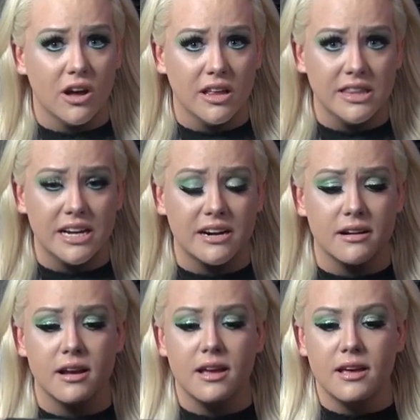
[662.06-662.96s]
on
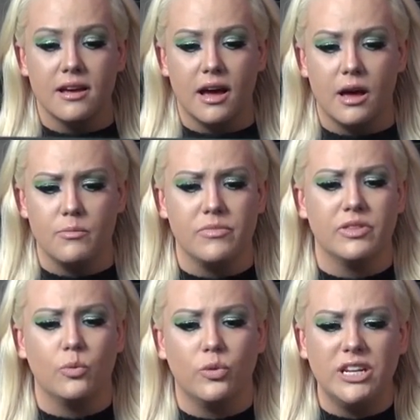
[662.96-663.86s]
there. Um,
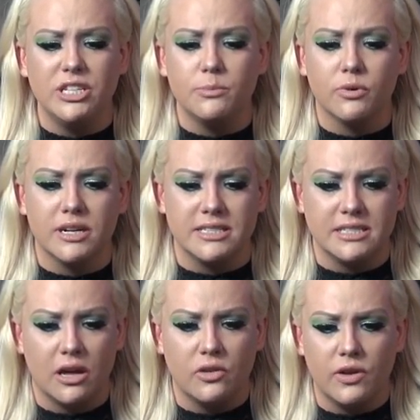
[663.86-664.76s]
the Ouija board
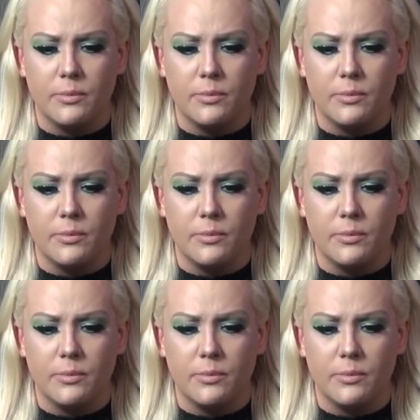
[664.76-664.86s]
itself